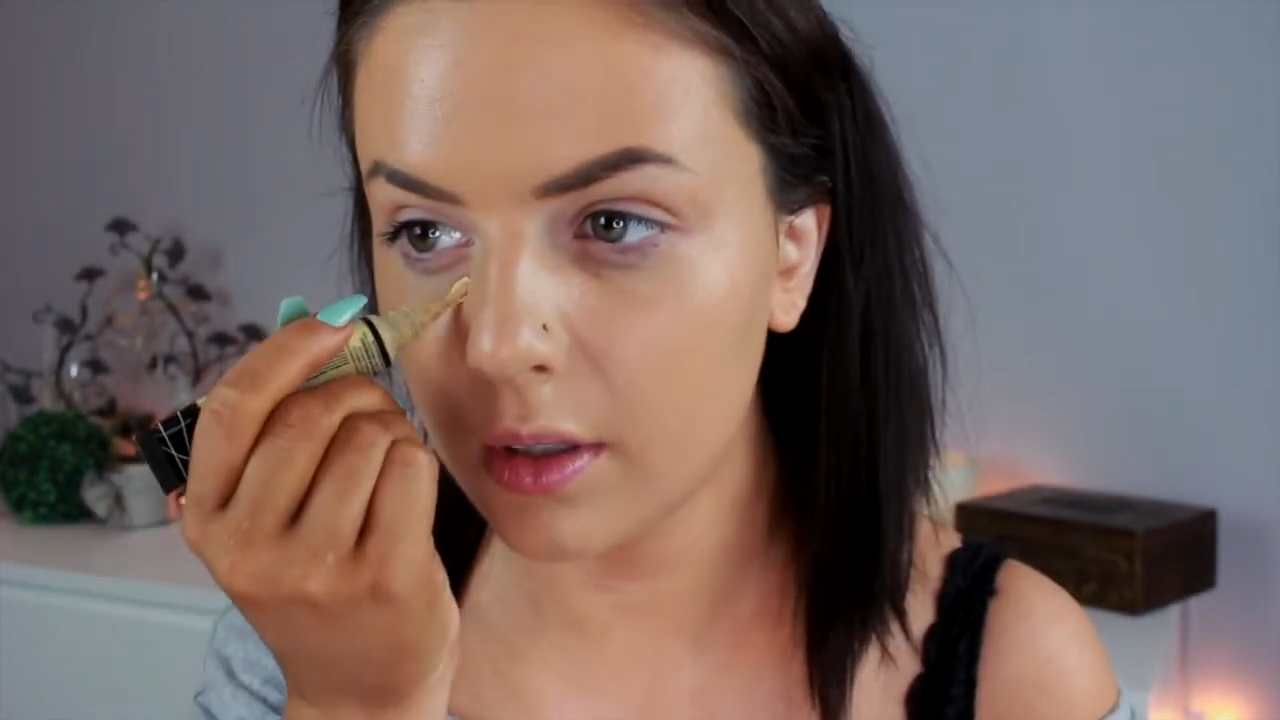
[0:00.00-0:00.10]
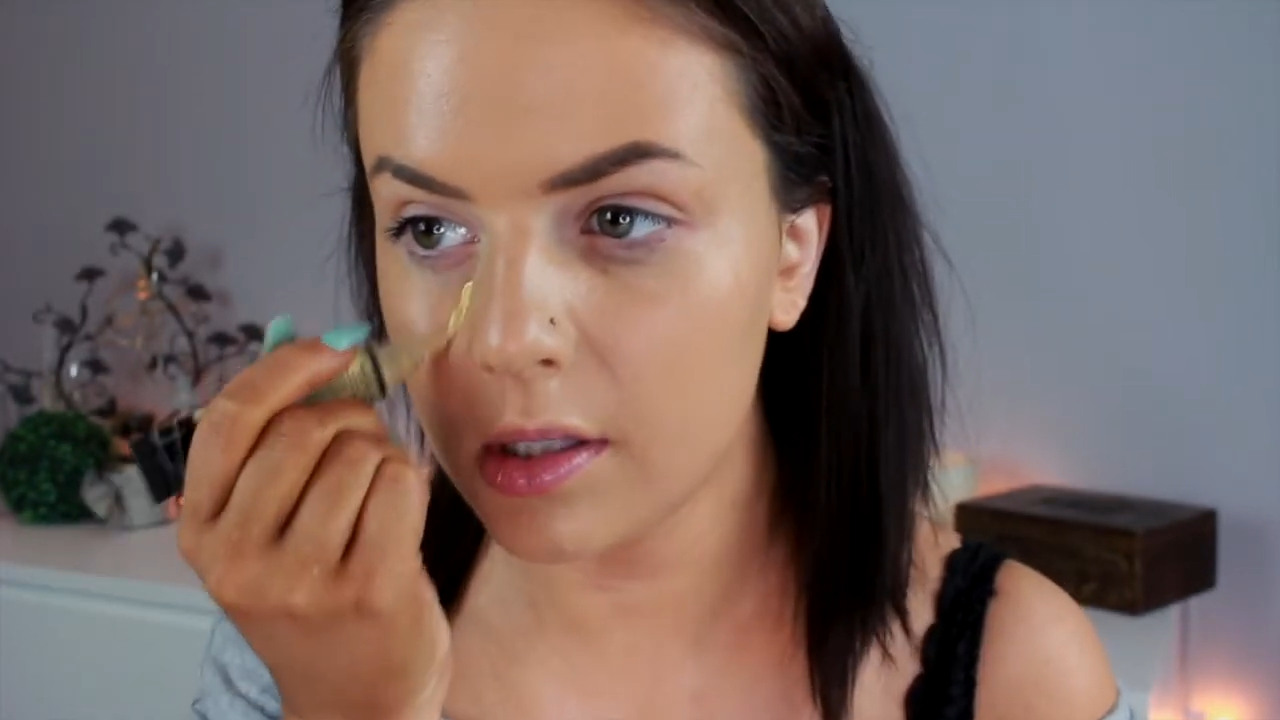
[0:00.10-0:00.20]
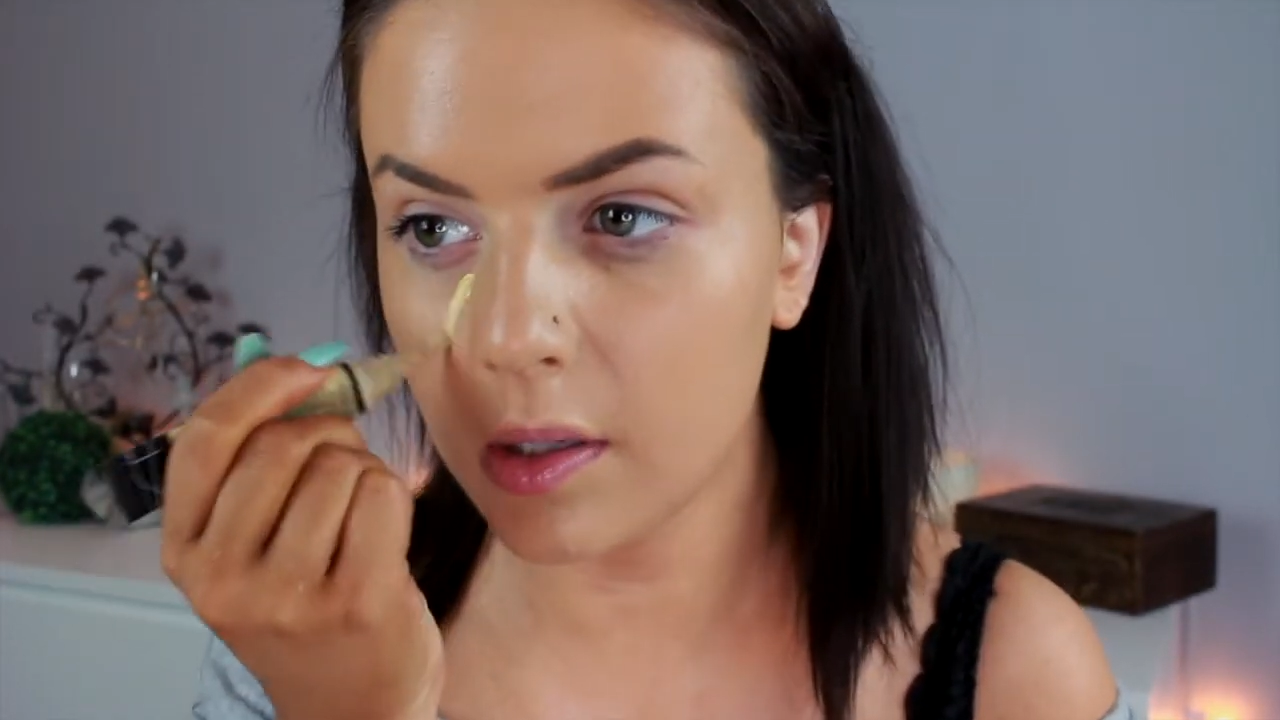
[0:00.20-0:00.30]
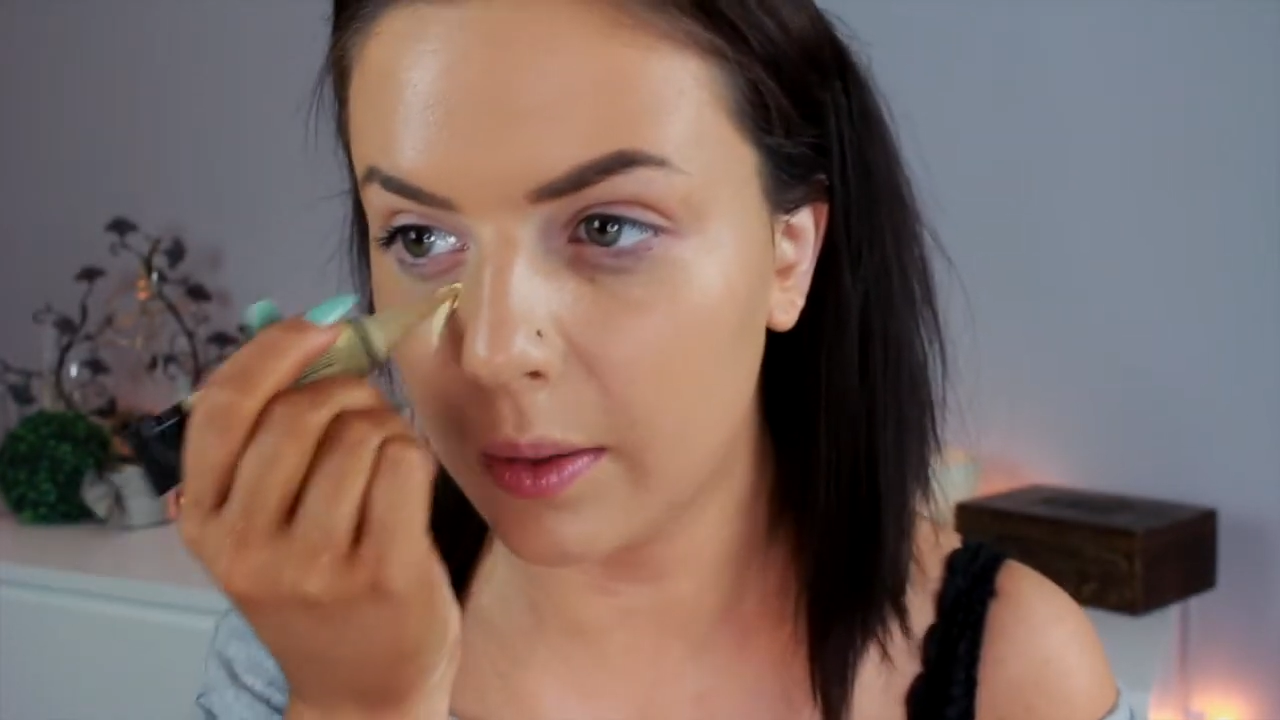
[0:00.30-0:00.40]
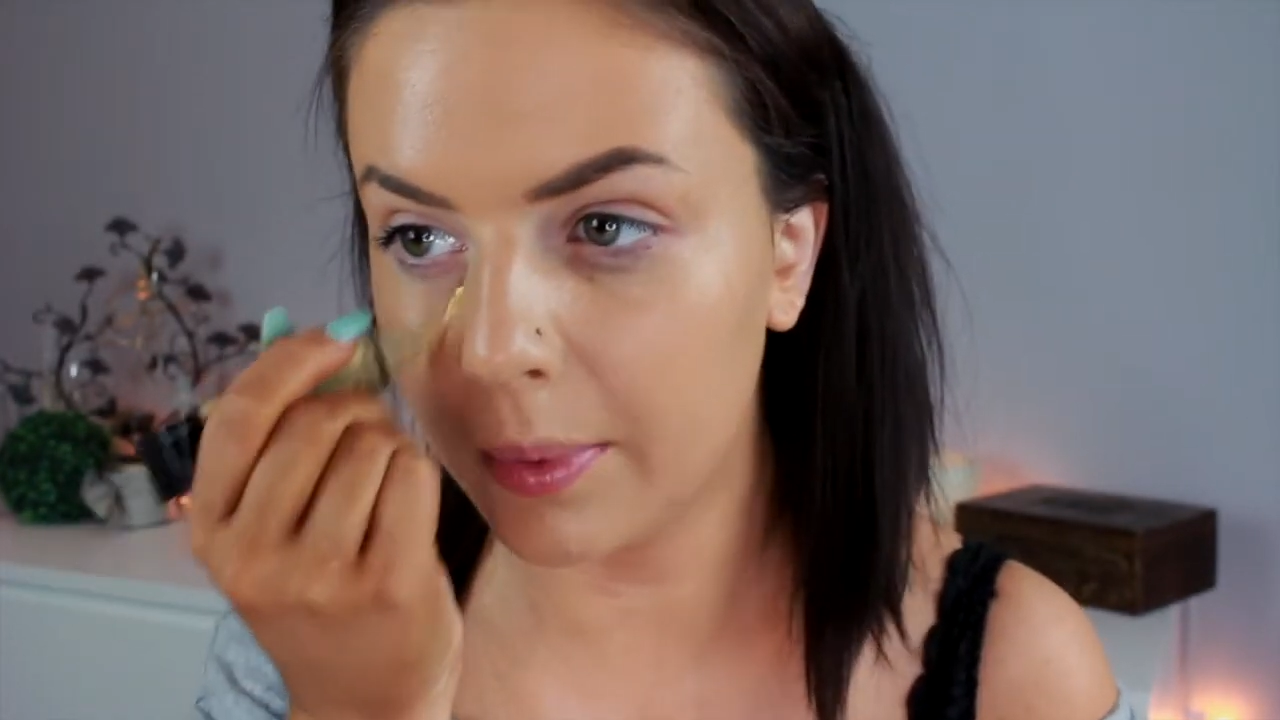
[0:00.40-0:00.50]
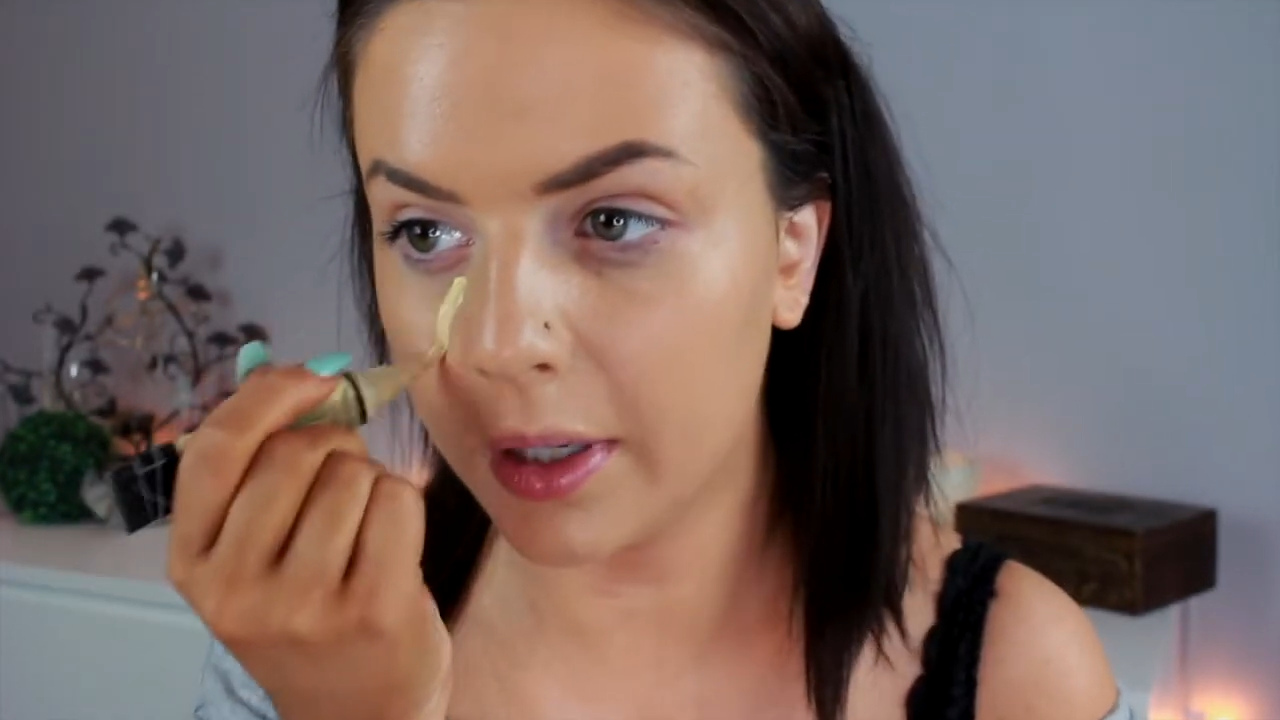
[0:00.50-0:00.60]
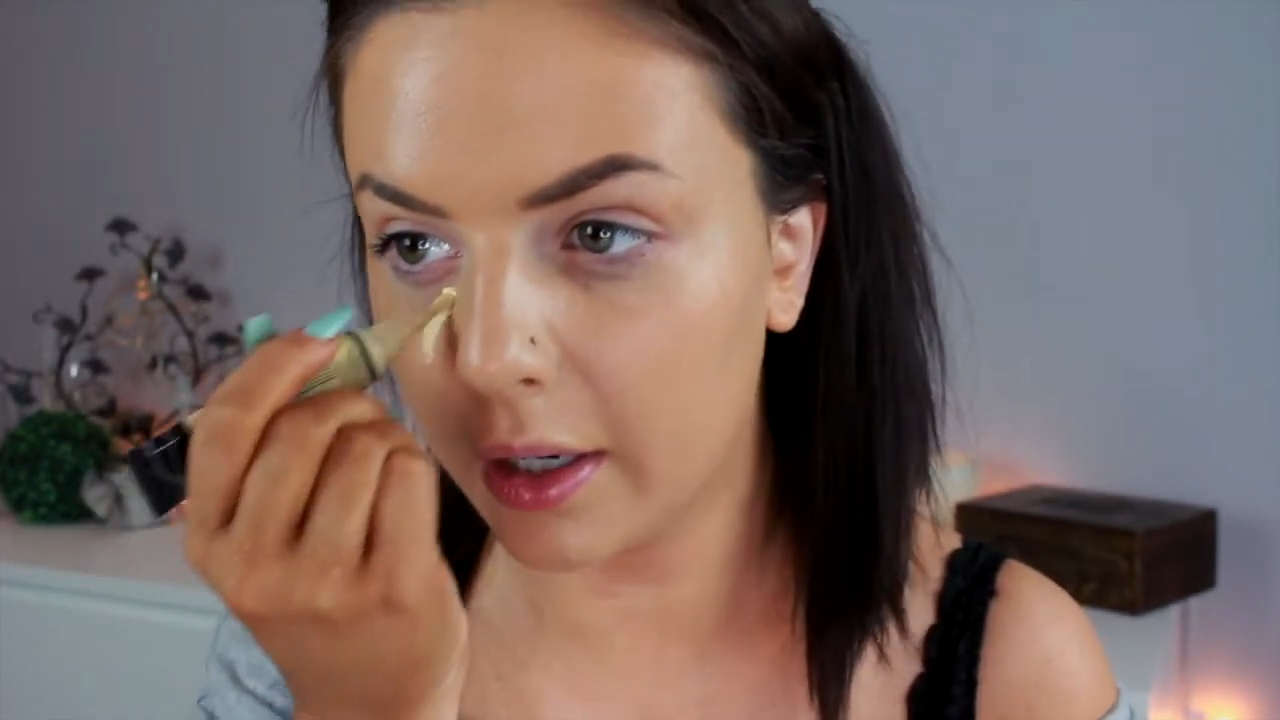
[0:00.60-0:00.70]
So I'll put